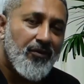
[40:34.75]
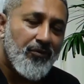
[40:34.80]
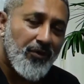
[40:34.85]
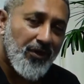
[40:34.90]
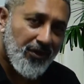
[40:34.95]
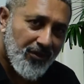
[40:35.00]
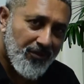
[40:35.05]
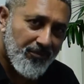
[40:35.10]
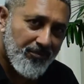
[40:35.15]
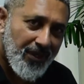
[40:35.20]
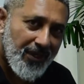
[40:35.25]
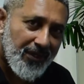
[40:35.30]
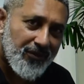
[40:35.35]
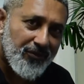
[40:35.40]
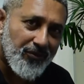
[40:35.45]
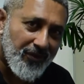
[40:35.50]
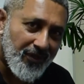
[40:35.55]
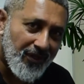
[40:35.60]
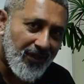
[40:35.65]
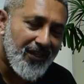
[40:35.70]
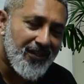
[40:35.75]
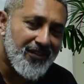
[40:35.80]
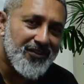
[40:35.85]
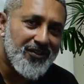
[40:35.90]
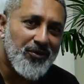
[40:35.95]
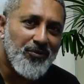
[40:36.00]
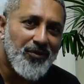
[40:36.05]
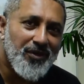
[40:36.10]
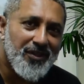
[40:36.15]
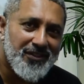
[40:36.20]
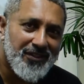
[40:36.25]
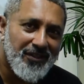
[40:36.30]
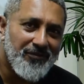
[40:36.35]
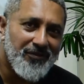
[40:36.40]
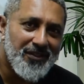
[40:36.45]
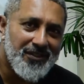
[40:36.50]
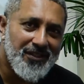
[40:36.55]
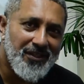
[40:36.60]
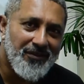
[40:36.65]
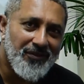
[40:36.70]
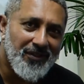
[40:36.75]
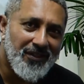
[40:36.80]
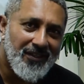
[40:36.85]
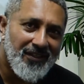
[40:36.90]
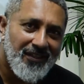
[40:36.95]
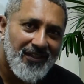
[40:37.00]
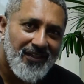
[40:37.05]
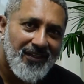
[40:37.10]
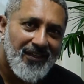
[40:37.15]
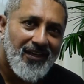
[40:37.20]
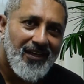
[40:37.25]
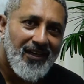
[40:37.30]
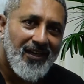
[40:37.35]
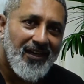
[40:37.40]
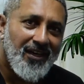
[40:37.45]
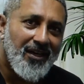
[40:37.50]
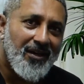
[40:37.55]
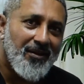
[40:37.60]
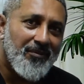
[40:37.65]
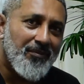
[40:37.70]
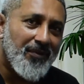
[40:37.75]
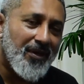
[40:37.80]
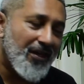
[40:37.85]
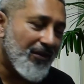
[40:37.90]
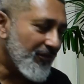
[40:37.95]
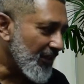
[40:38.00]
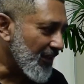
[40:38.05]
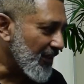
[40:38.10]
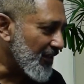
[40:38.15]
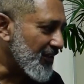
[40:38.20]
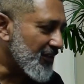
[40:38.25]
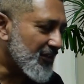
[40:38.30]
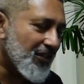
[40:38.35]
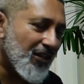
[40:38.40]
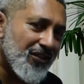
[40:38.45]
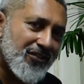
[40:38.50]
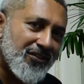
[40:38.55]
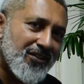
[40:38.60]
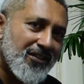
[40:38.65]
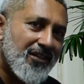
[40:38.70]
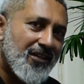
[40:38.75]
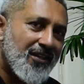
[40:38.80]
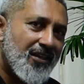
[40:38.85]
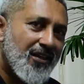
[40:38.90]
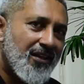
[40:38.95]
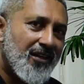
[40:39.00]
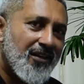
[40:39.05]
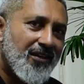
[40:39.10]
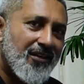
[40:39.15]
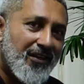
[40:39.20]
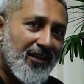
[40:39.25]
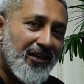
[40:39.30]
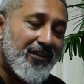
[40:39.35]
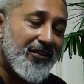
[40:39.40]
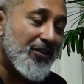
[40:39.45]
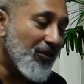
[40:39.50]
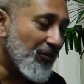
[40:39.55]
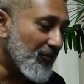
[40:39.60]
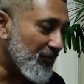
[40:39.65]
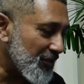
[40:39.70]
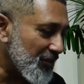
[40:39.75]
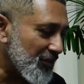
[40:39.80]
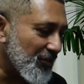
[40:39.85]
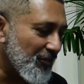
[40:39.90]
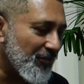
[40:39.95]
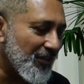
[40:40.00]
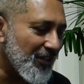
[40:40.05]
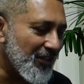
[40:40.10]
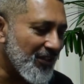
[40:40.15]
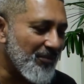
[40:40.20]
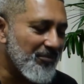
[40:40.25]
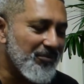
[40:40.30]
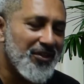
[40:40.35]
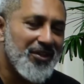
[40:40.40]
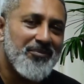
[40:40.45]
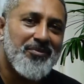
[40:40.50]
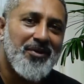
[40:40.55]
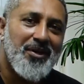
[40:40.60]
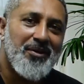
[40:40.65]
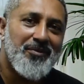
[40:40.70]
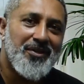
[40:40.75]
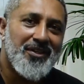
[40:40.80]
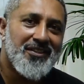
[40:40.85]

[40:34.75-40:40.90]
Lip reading: Welcome back to The Lens at 177. I'm having a discussion at the office of the Deputy Prime